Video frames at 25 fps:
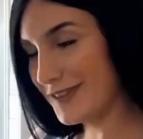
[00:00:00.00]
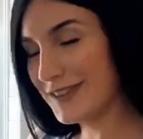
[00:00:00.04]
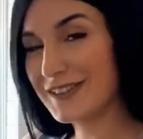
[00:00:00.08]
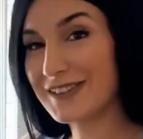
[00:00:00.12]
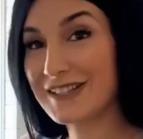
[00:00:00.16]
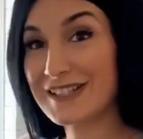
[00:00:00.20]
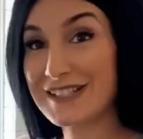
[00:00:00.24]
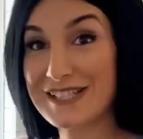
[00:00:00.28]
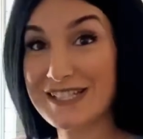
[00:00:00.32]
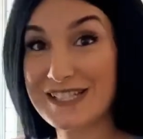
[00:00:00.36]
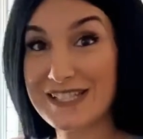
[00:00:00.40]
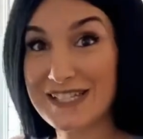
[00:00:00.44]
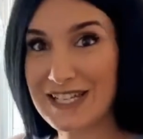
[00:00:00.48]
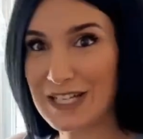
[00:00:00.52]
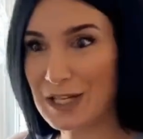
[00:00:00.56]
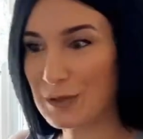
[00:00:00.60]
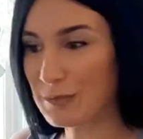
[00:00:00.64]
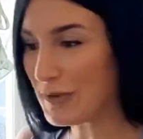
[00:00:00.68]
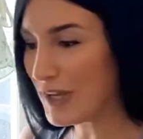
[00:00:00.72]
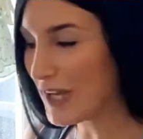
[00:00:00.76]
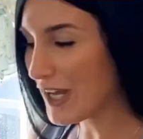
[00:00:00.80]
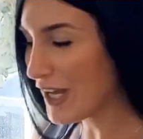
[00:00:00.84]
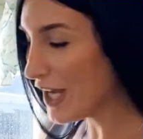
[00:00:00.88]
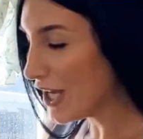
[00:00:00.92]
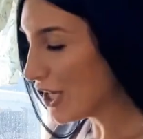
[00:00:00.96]
the steam,
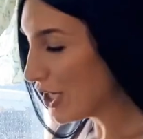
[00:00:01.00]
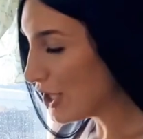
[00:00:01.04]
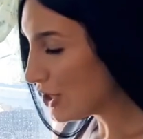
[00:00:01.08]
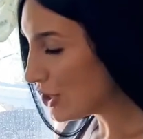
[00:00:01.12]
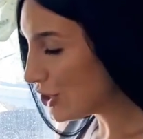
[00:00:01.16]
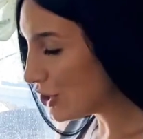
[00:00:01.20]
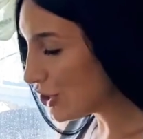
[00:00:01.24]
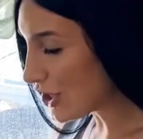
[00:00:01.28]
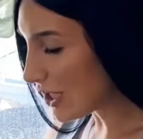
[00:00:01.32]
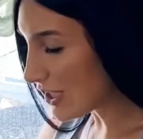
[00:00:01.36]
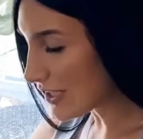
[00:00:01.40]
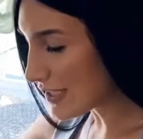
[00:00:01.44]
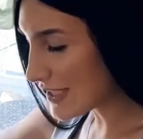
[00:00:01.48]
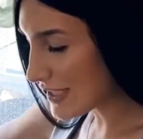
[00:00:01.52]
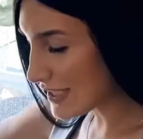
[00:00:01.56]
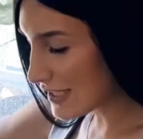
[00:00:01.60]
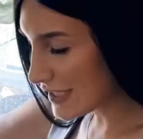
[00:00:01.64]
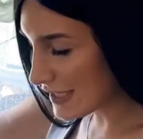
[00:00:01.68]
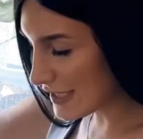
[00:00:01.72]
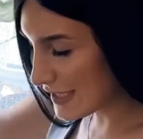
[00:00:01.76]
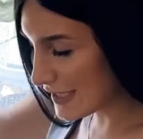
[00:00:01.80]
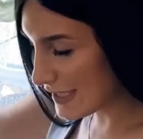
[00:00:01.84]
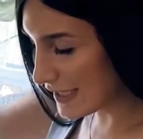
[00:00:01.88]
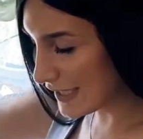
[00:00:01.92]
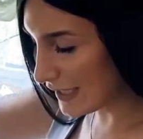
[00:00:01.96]
just to
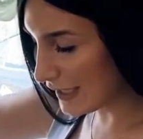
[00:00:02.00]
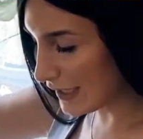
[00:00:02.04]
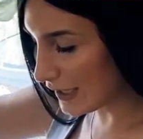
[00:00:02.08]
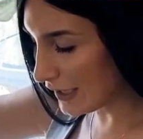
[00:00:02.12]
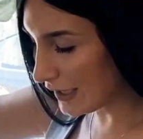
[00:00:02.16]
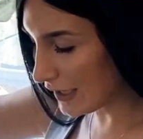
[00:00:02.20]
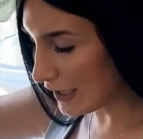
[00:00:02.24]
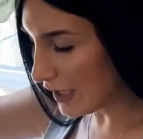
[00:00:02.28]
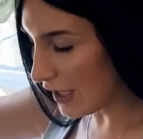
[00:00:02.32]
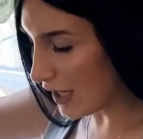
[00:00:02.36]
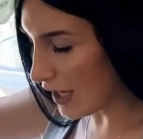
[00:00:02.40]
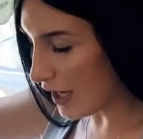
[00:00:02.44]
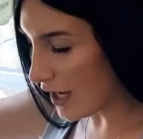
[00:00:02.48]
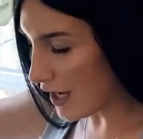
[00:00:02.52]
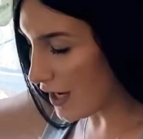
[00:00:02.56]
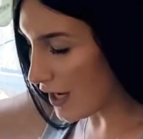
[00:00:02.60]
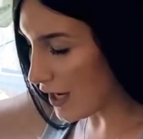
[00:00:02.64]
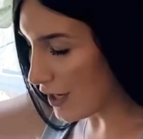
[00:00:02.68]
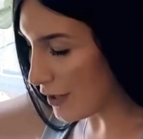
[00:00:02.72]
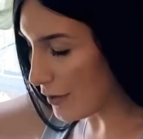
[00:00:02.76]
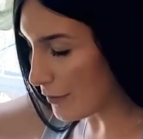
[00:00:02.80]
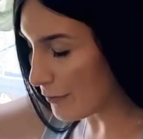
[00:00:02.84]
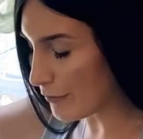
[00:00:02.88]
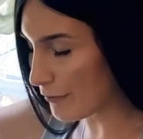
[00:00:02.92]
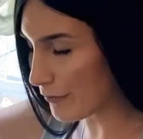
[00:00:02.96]
see
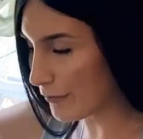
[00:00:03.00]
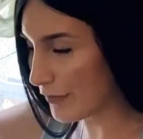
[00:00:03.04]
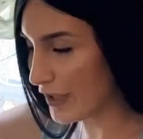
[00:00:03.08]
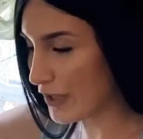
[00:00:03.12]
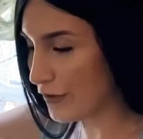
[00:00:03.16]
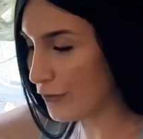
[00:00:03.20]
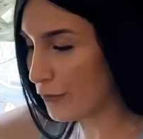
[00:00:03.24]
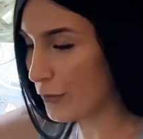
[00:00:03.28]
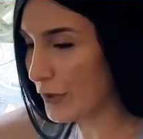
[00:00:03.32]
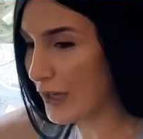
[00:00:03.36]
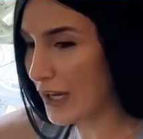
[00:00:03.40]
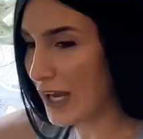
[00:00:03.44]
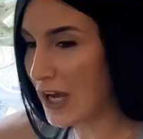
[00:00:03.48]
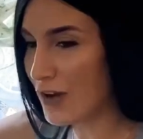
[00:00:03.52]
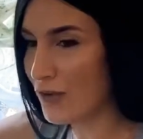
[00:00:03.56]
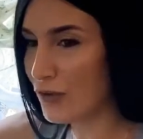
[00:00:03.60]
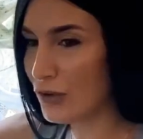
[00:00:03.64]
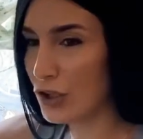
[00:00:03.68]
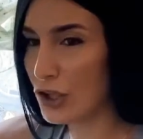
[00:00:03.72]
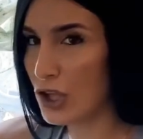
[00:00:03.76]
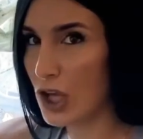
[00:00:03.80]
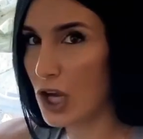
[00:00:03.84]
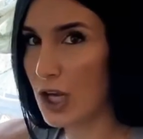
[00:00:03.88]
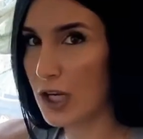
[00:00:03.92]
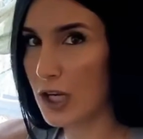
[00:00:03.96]
if we have a
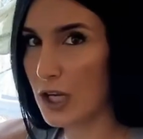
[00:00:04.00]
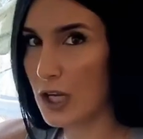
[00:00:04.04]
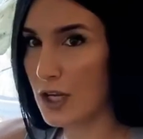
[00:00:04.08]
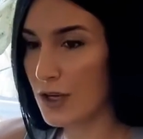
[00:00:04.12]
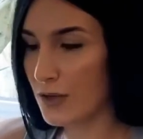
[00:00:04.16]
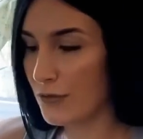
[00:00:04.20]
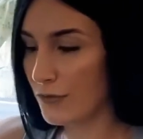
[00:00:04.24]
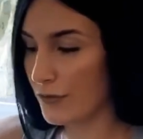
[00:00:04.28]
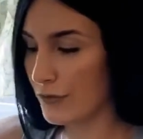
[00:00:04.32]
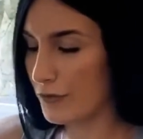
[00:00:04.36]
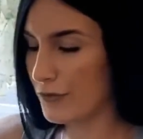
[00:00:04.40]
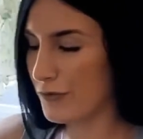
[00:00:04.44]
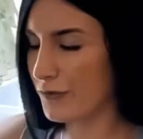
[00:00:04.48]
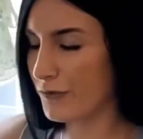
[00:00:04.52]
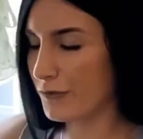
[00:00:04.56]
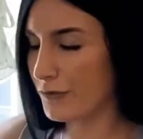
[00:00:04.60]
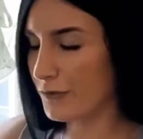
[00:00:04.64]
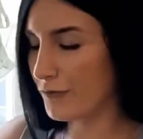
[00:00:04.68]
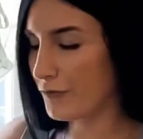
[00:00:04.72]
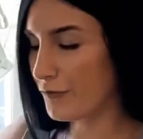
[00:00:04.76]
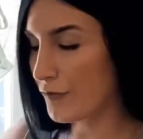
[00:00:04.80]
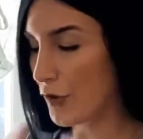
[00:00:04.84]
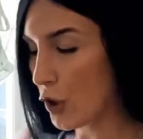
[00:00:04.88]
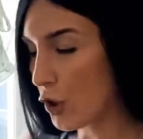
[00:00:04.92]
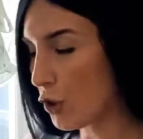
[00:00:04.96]
lot of
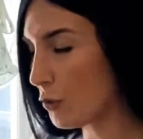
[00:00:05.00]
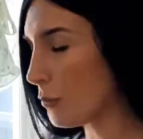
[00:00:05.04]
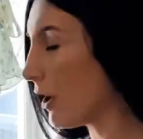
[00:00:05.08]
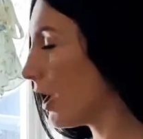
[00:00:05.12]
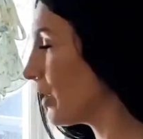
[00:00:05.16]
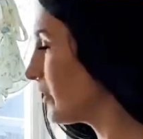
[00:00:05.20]
foam on